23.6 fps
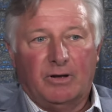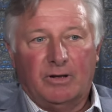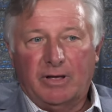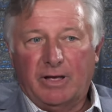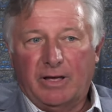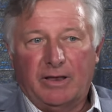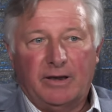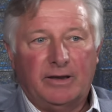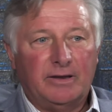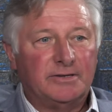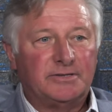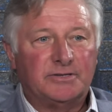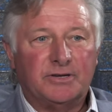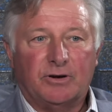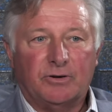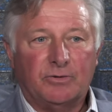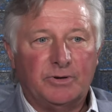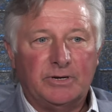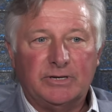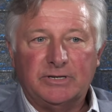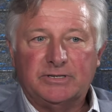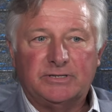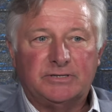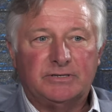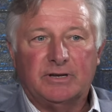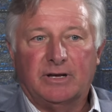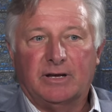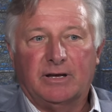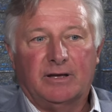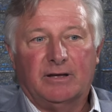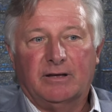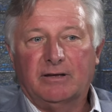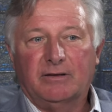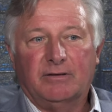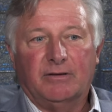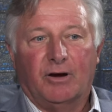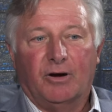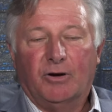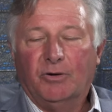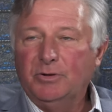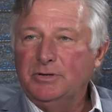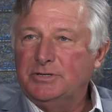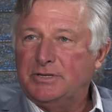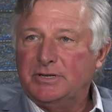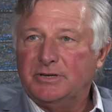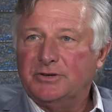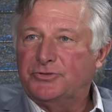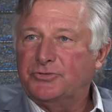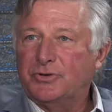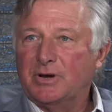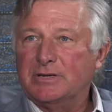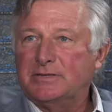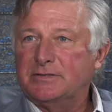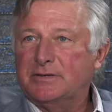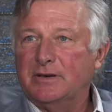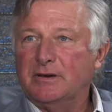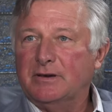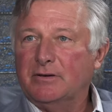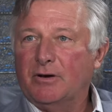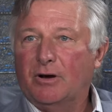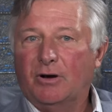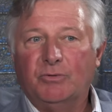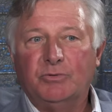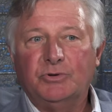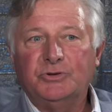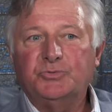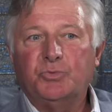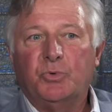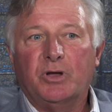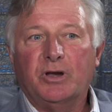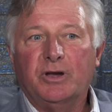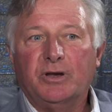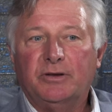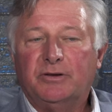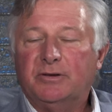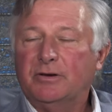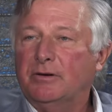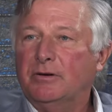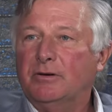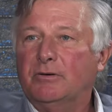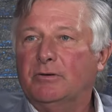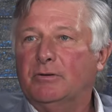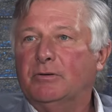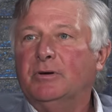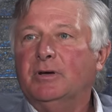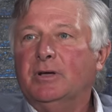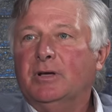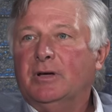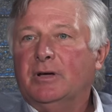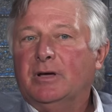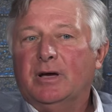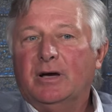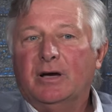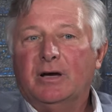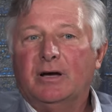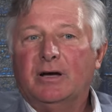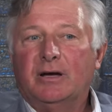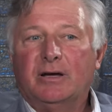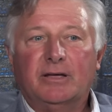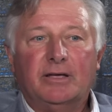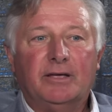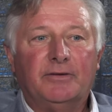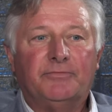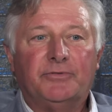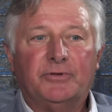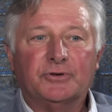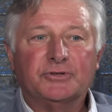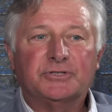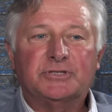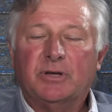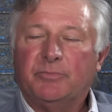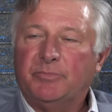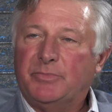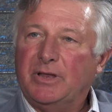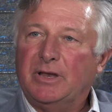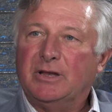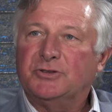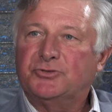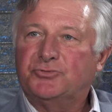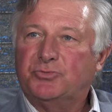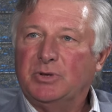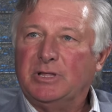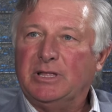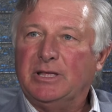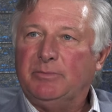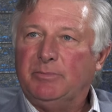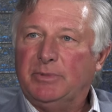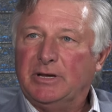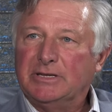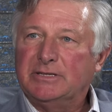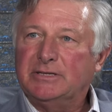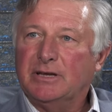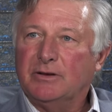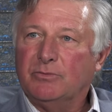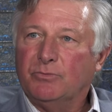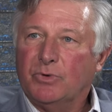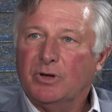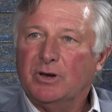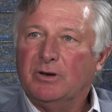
And it's always uh, always interested, always wanted to know uh, if there's something that's really missing.